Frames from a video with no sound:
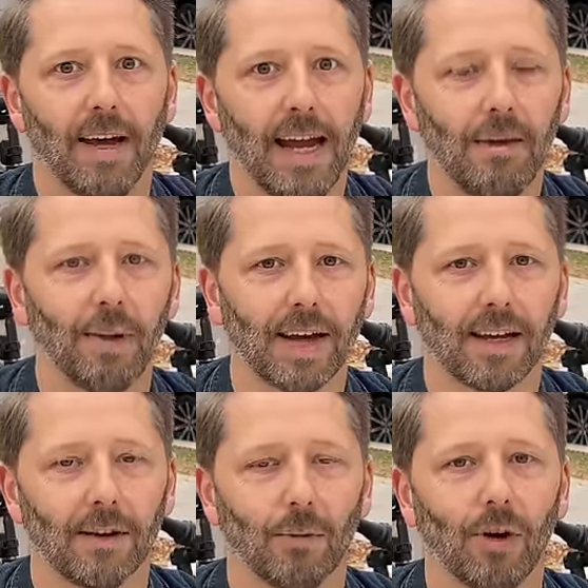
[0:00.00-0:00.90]
Any bike
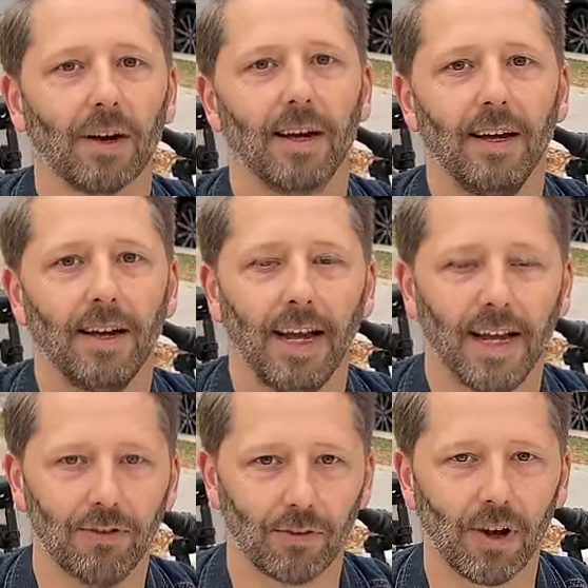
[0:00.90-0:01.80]
can work. And
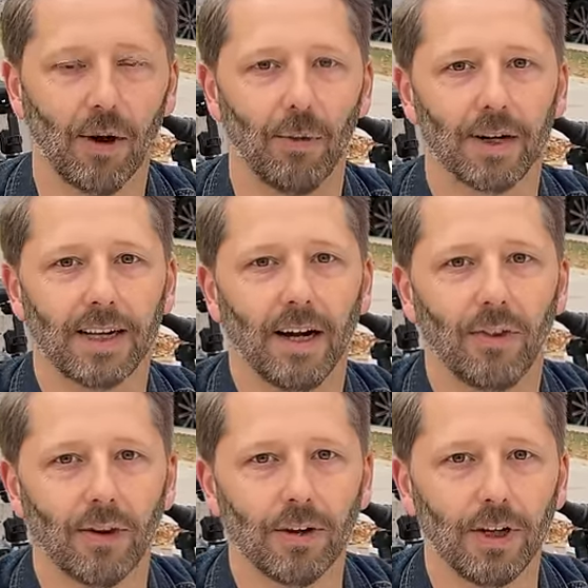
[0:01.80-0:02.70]
if you've got one, get out
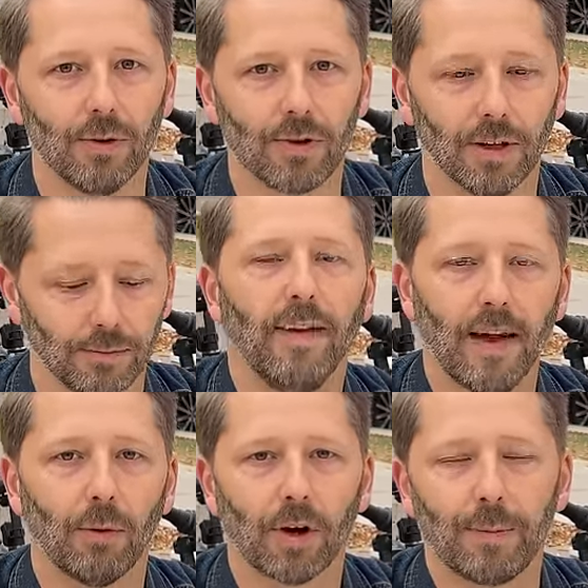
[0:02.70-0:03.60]
there and use it. And
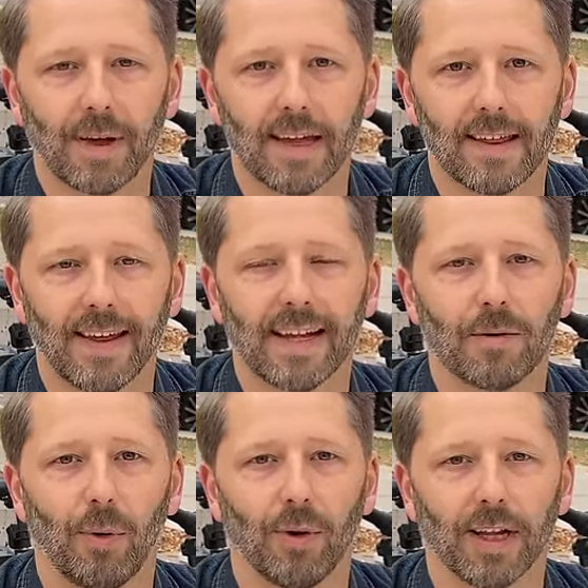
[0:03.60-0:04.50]
that works because I think it's
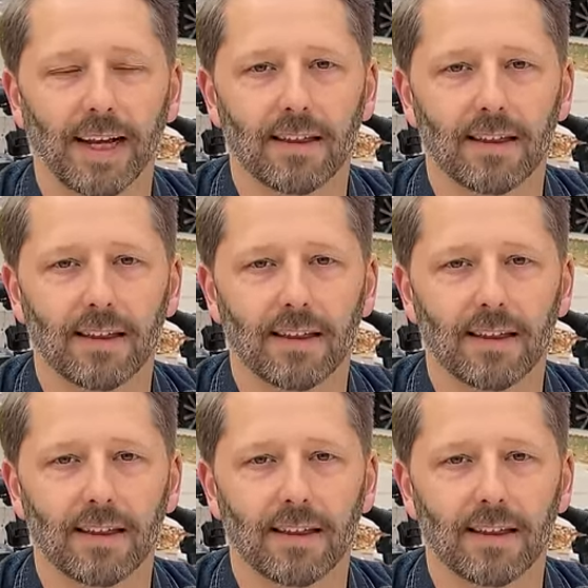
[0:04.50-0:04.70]
important to get